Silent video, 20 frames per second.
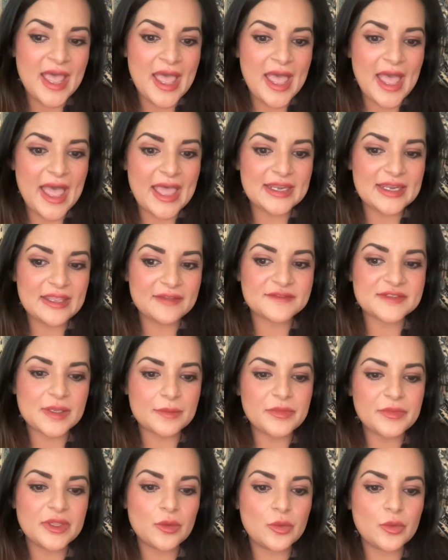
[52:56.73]
And if
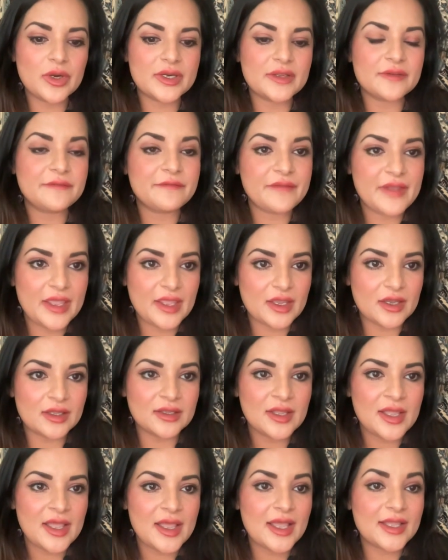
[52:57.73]
something were to fail,
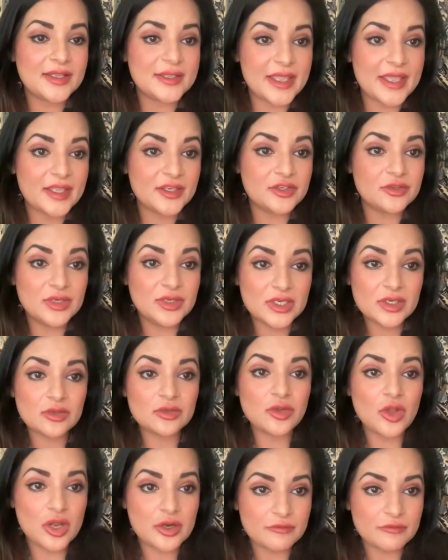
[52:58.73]
again, you need a lot of